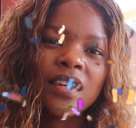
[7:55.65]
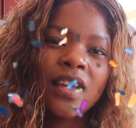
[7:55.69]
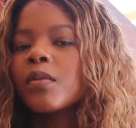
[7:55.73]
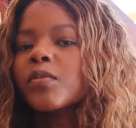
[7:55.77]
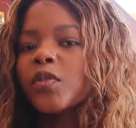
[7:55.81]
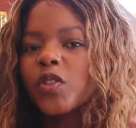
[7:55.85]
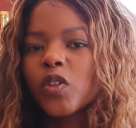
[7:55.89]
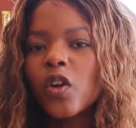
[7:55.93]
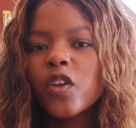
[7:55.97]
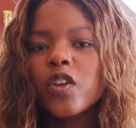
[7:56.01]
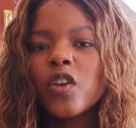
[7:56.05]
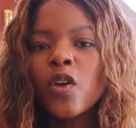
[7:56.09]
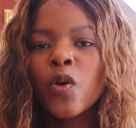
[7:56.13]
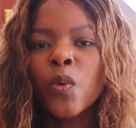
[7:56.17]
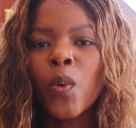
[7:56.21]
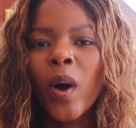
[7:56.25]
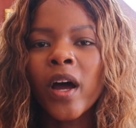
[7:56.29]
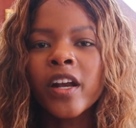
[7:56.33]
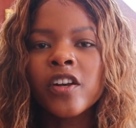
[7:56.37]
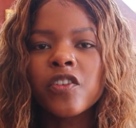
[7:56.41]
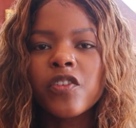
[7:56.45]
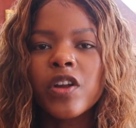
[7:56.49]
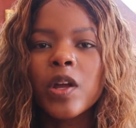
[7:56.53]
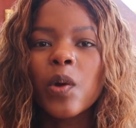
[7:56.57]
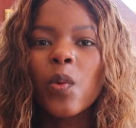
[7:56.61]
So I'm sure you're
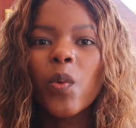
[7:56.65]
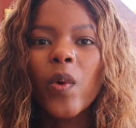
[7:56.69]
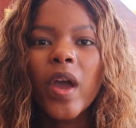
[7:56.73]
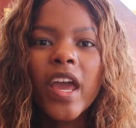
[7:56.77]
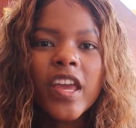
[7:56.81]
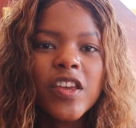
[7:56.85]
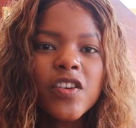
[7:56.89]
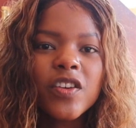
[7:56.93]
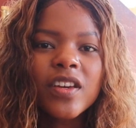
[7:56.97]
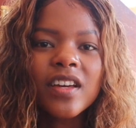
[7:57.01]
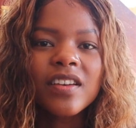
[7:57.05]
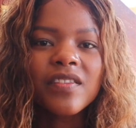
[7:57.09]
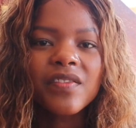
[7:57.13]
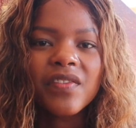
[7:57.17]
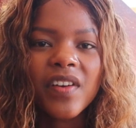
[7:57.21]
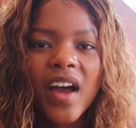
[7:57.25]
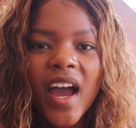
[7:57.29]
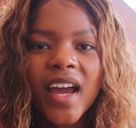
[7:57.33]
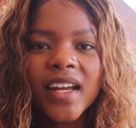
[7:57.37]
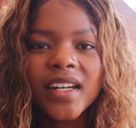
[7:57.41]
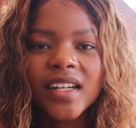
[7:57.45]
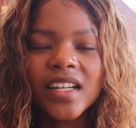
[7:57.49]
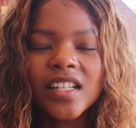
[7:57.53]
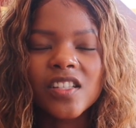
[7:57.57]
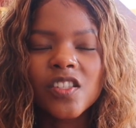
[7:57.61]
wondering where you can
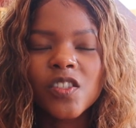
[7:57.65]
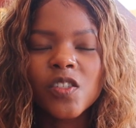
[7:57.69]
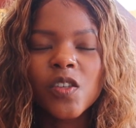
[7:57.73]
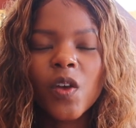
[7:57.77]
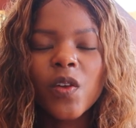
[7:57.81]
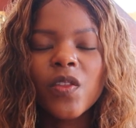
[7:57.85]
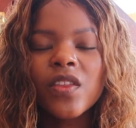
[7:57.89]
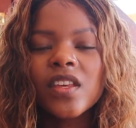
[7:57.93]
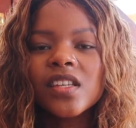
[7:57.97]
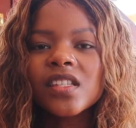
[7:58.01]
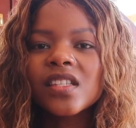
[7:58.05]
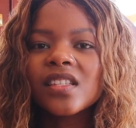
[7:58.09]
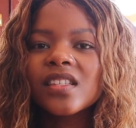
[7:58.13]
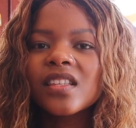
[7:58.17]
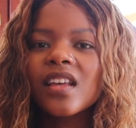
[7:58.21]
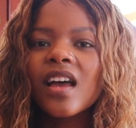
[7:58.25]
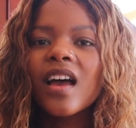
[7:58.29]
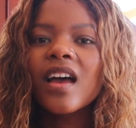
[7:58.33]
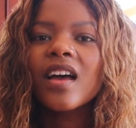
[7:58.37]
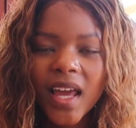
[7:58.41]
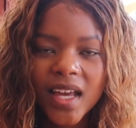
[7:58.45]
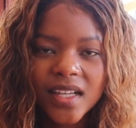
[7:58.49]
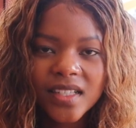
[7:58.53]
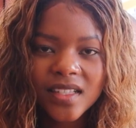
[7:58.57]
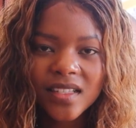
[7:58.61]
find it. So this
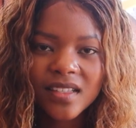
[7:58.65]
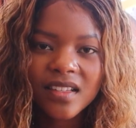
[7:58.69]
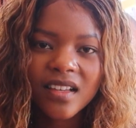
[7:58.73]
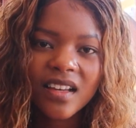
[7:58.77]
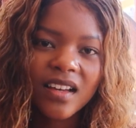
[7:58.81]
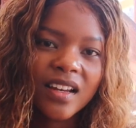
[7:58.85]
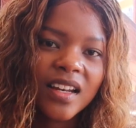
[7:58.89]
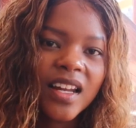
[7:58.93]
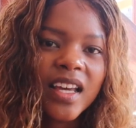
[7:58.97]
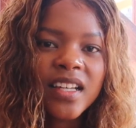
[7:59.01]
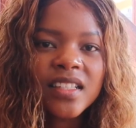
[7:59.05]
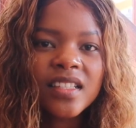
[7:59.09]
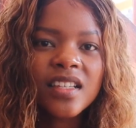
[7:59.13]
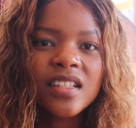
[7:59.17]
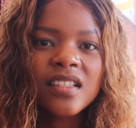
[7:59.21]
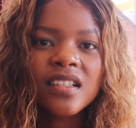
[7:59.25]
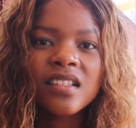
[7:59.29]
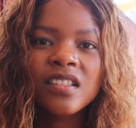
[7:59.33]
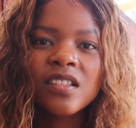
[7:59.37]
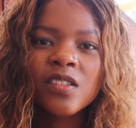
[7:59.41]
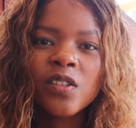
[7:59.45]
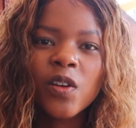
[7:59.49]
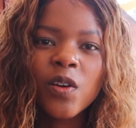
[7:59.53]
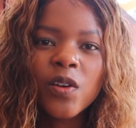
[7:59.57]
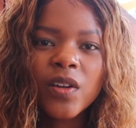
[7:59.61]
place, Lexi's,
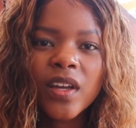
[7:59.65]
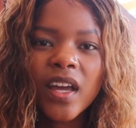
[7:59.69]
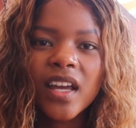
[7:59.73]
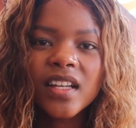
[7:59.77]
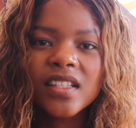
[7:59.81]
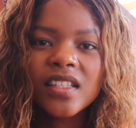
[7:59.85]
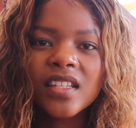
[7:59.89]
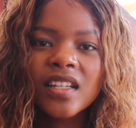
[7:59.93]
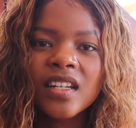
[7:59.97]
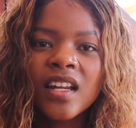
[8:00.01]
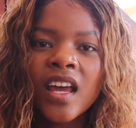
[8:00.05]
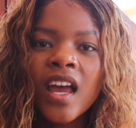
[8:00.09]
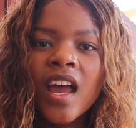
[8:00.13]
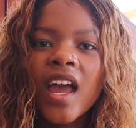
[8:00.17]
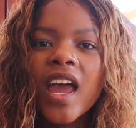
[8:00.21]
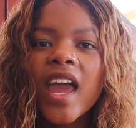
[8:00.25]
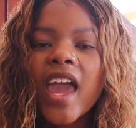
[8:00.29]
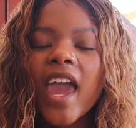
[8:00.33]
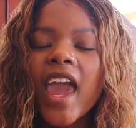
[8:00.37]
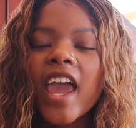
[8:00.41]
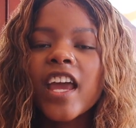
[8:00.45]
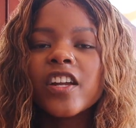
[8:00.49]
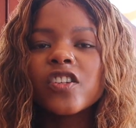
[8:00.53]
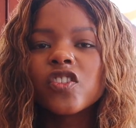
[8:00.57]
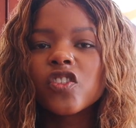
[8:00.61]
is located
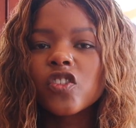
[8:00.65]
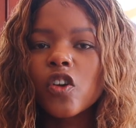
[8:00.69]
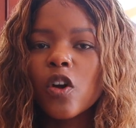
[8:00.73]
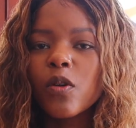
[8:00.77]
in